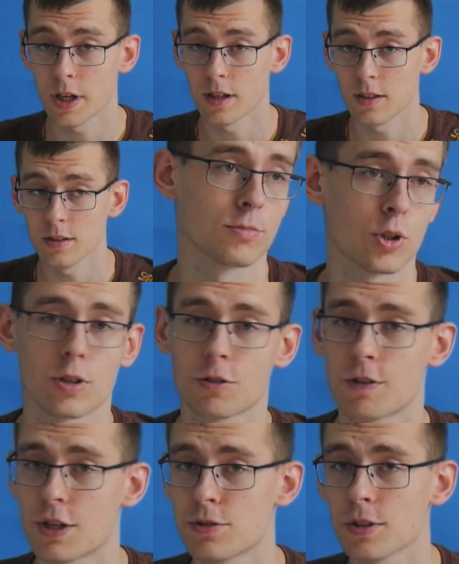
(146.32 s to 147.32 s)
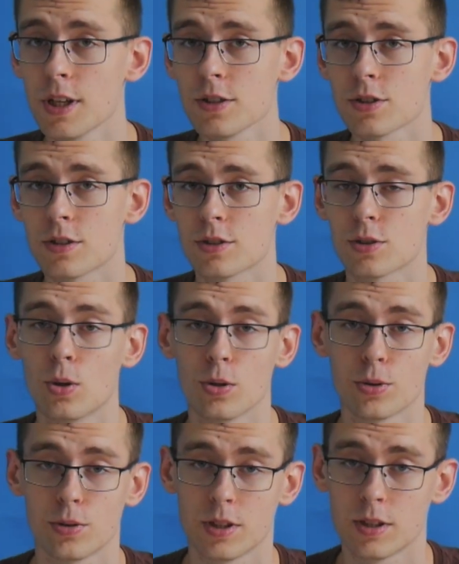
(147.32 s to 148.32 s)
well, congratulations,
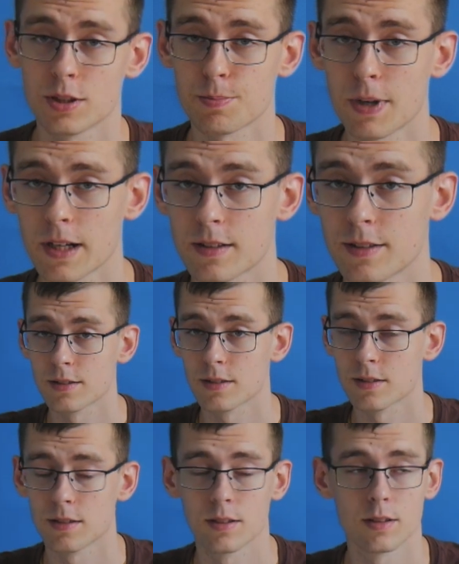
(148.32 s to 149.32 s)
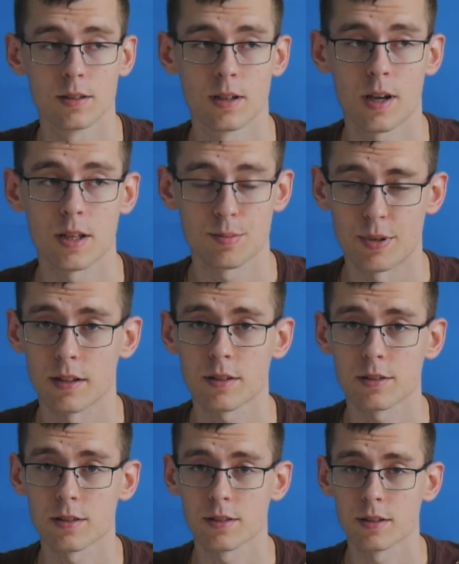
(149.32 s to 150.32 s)
all you need is practice. And
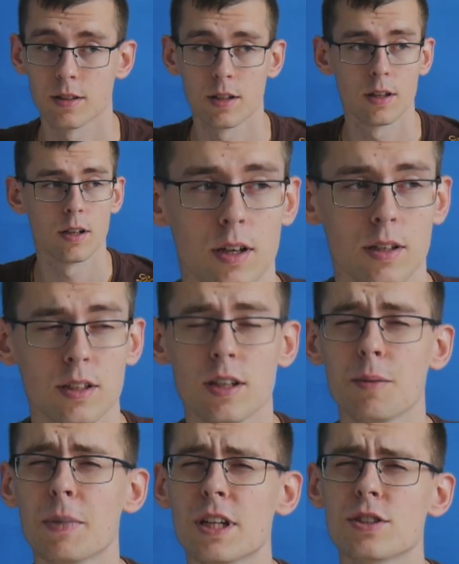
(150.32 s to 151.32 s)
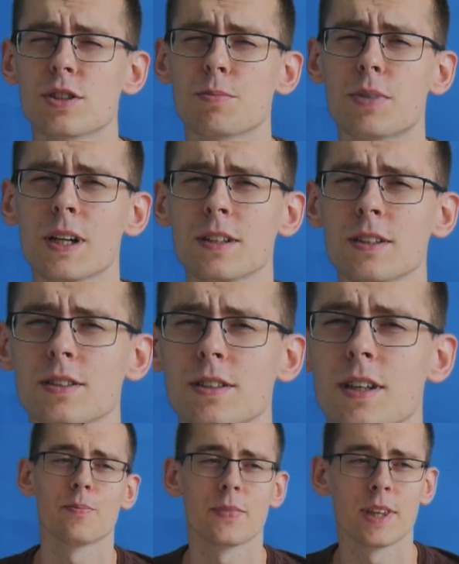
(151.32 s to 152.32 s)
practice. Did I mention practice?
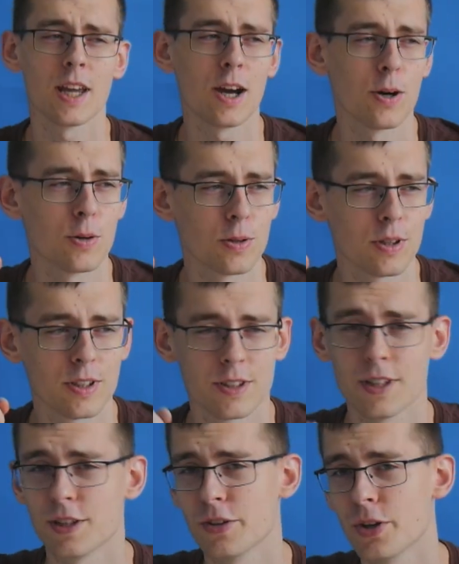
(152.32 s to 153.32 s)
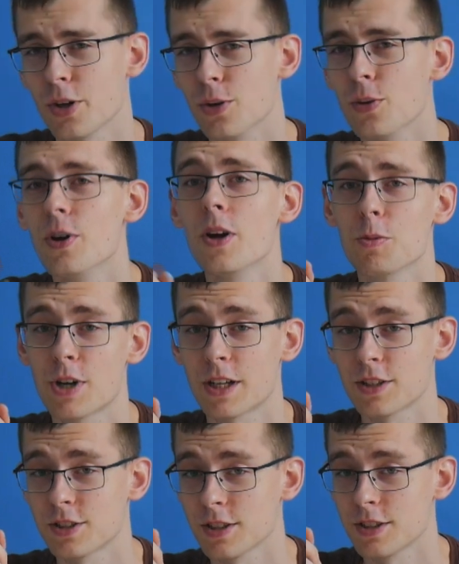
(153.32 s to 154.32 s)
Now, there you go.
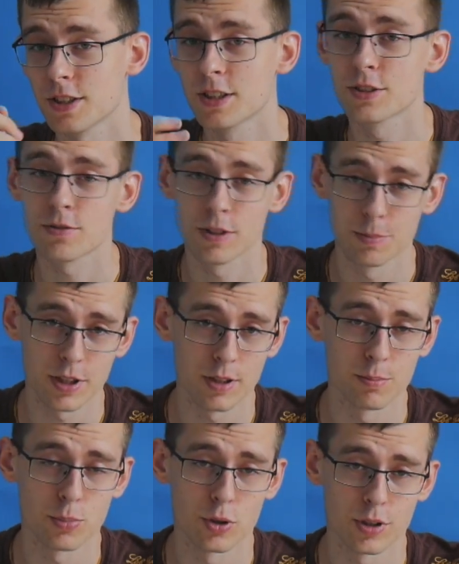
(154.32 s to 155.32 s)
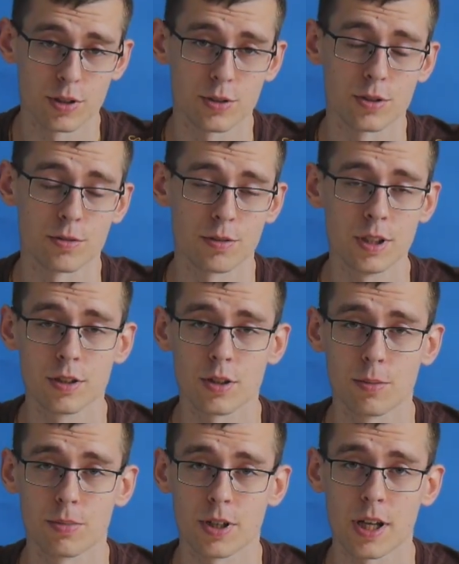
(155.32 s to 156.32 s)
Practice is extremely important on reading
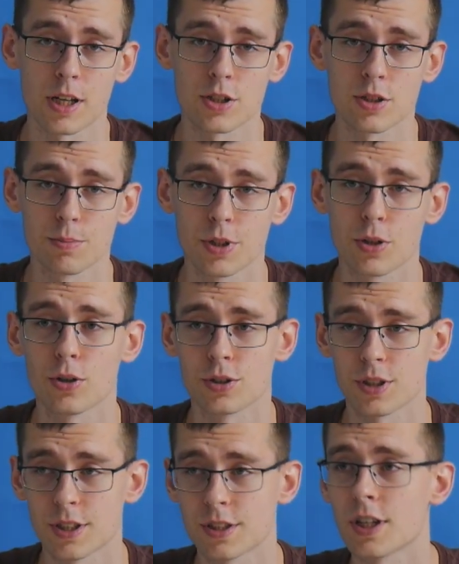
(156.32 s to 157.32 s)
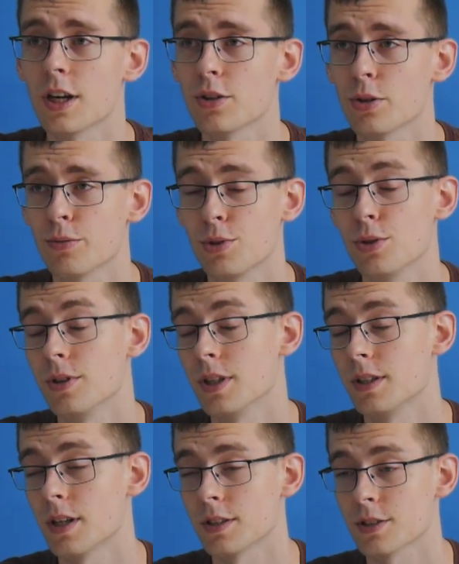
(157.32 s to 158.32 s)
comprehension because aside of doing
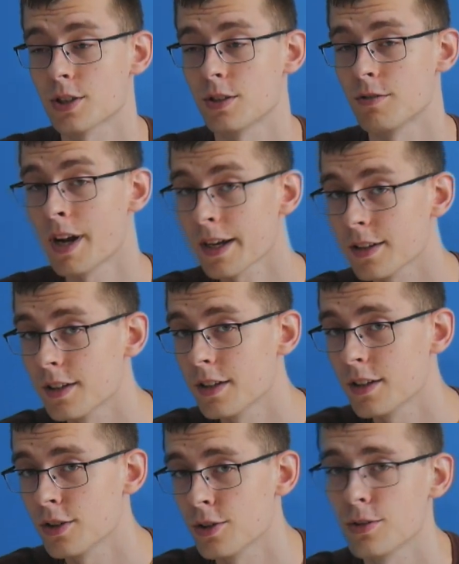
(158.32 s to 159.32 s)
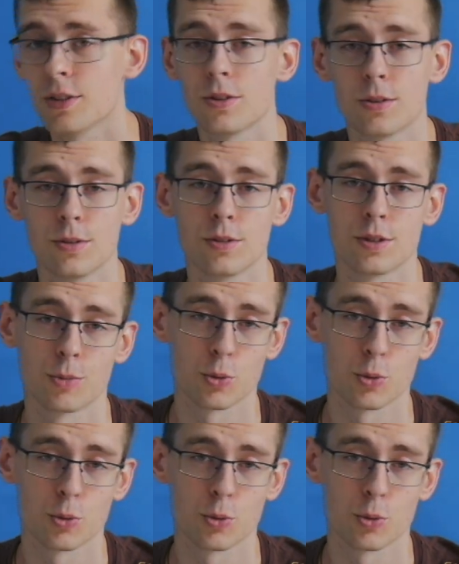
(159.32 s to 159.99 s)
the task correctly, you need to do them